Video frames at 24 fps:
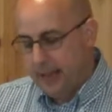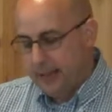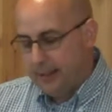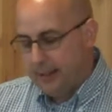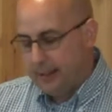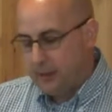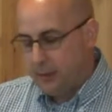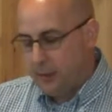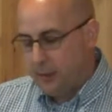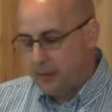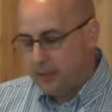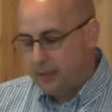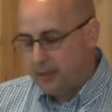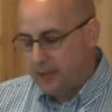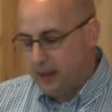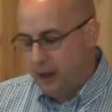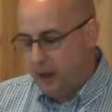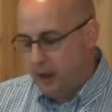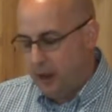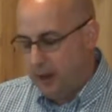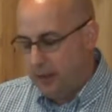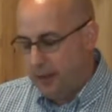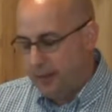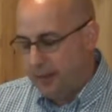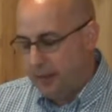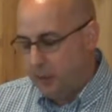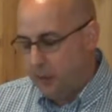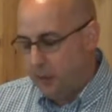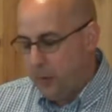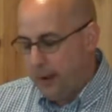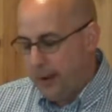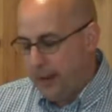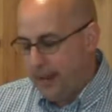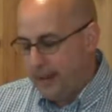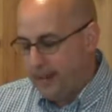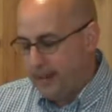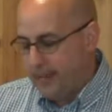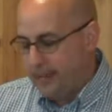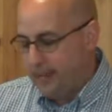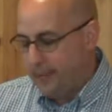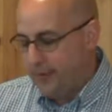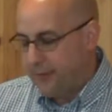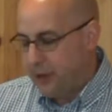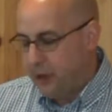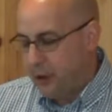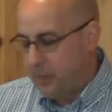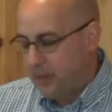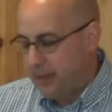The Lord saw that the wickedness
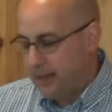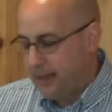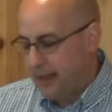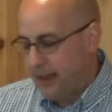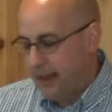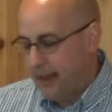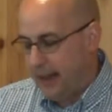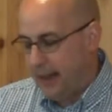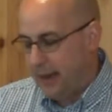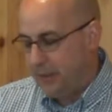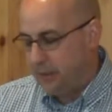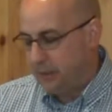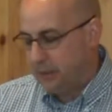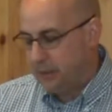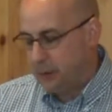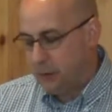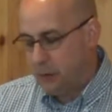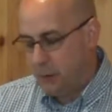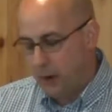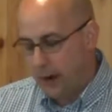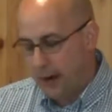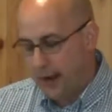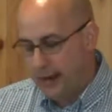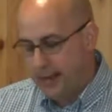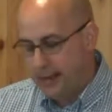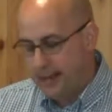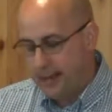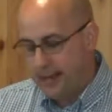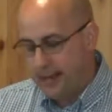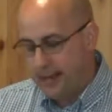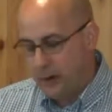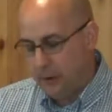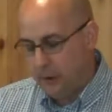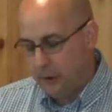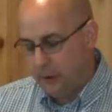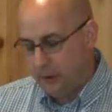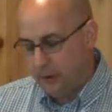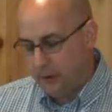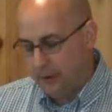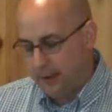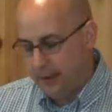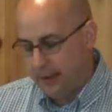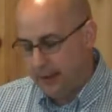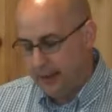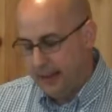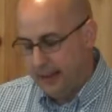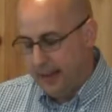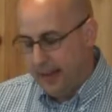of humankind was great in the
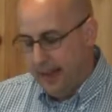earth,